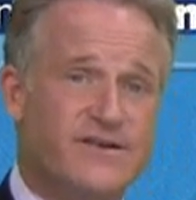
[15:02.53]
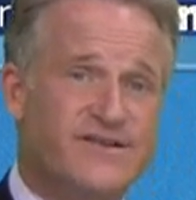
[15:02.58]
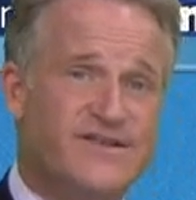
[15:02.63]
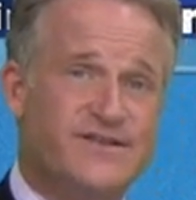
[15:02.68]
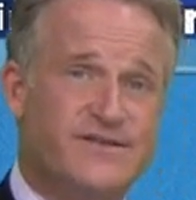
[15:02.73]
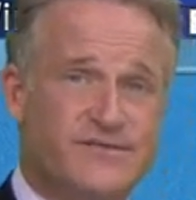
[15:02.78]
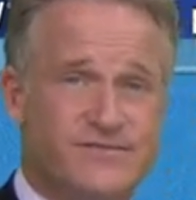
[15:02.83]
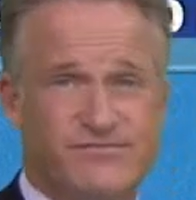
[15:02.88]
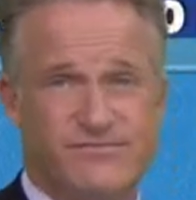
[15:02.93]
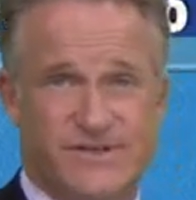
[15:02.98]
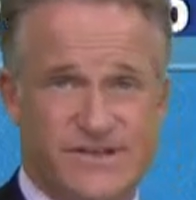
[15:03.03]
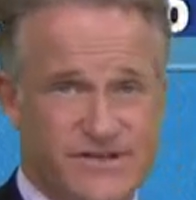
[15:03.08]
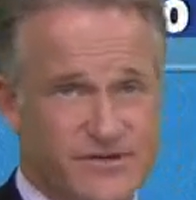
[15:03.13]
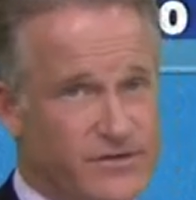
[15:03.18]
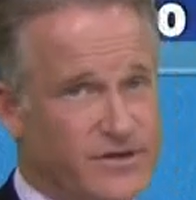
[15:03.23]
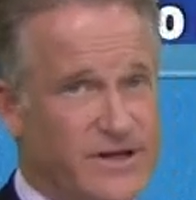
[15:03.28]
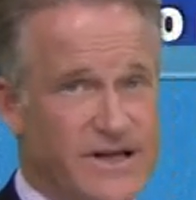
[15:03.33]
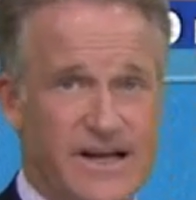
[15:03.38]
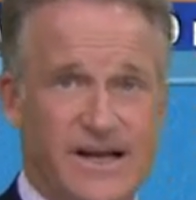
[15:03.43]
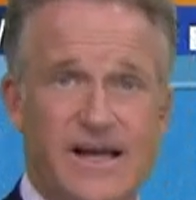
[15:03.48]

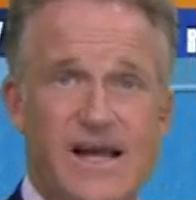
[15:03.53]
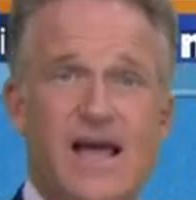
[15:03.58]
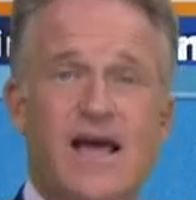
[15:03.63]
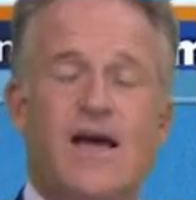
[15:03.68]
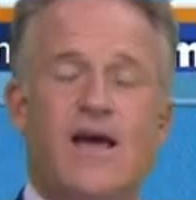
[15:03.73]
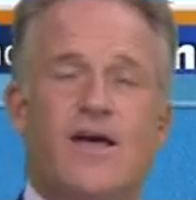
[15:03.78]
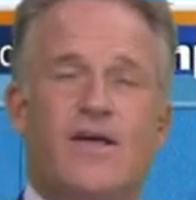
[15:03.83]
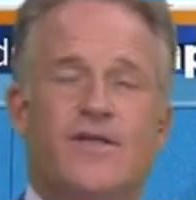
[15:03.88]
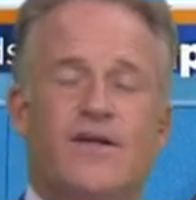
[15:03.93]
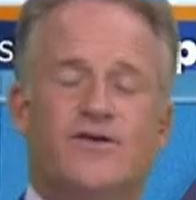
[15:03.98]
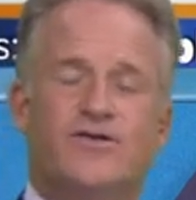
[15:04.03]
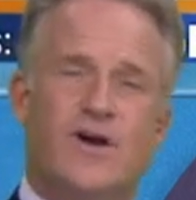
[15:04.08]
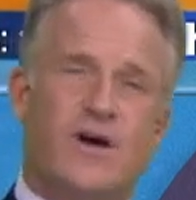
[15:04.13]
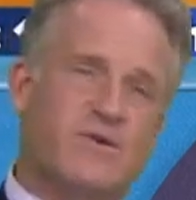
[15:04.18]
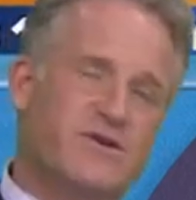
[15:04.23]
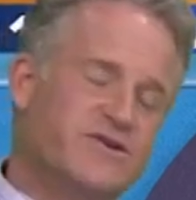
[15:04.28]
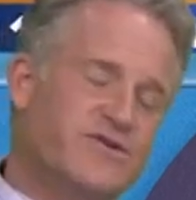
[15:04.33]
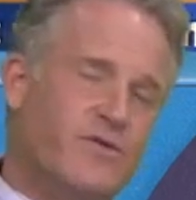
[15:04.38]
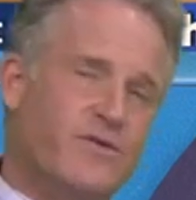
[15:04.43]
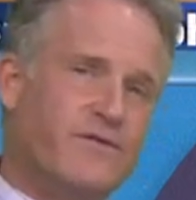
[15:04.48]
certainly the
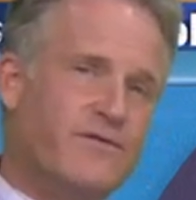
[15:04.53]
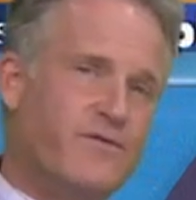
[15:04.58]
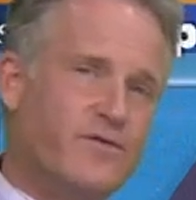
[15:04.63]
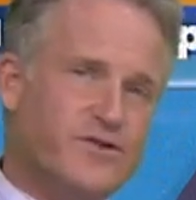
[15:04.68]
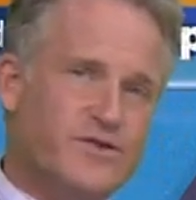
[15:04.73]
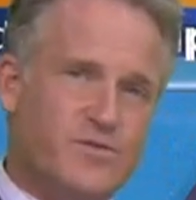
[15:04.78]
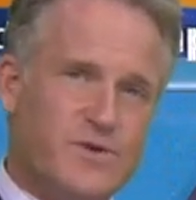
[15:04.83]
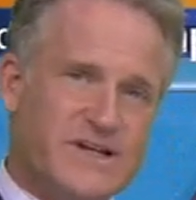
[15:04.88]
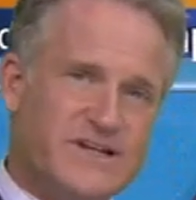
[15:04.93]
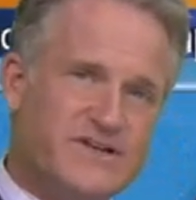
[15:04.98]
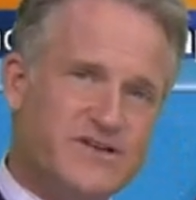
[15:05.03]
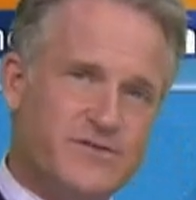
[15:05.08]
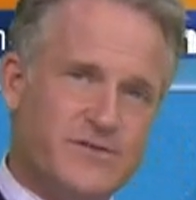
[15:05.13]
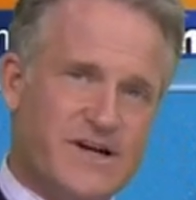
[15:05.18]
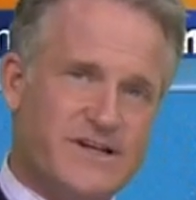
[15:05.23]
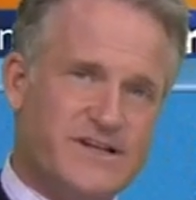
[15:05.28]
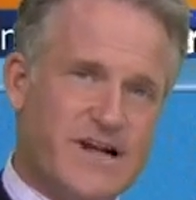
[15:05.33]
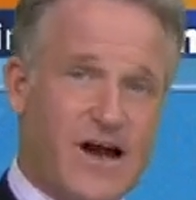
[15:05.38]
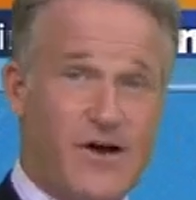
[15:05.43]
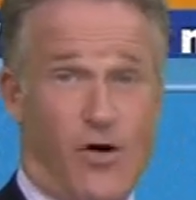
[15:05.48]
tropical storm force winds
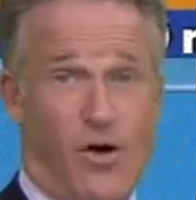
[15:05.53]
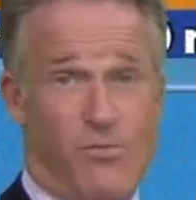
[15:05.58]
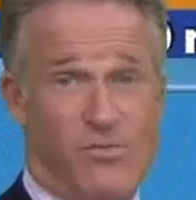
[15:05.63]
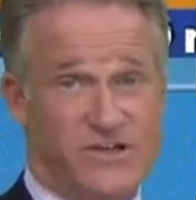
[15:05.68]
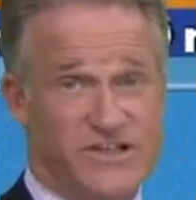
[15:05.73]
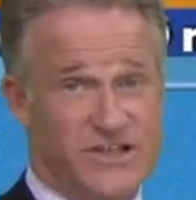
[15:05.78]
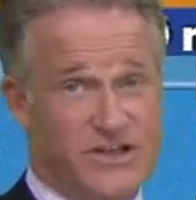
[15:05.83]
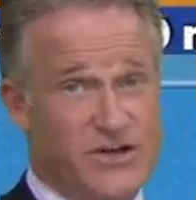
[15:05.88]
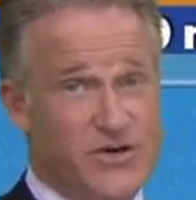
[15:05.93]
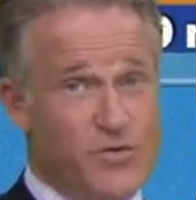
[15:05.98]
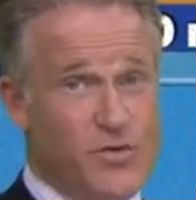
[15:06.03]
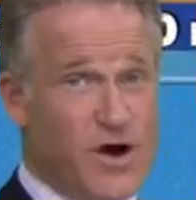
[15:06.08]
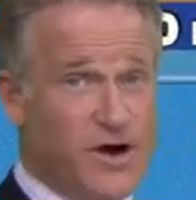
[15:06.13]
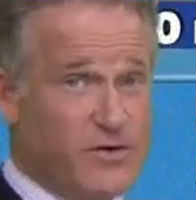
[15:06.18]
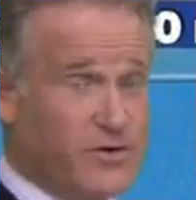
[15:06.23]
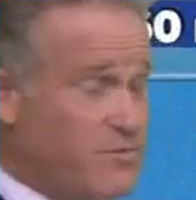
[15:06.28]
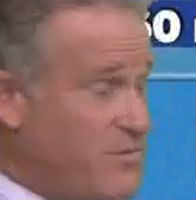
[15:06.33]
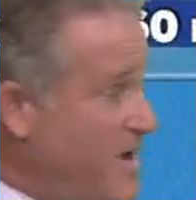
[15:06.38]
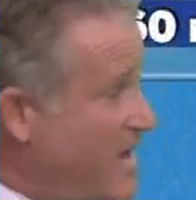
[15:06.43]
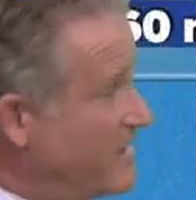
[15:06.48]
stretch out almost
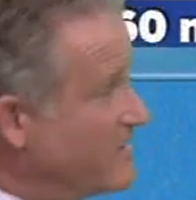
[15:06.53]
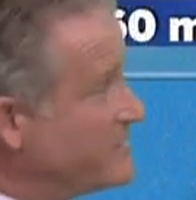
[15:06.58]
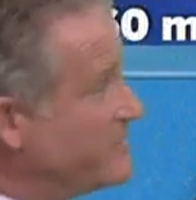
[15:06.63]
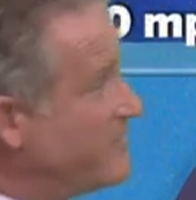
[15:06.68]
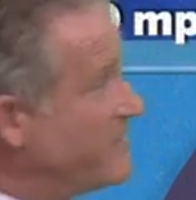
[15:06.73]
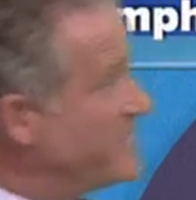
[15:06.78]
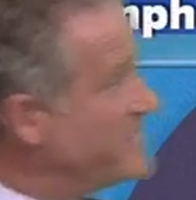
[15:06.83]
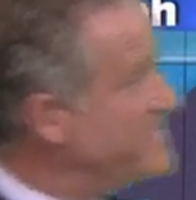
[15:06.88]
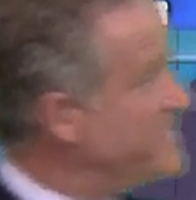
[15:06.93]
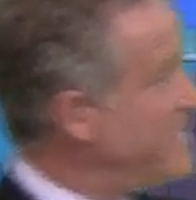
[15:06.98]
200 miles from the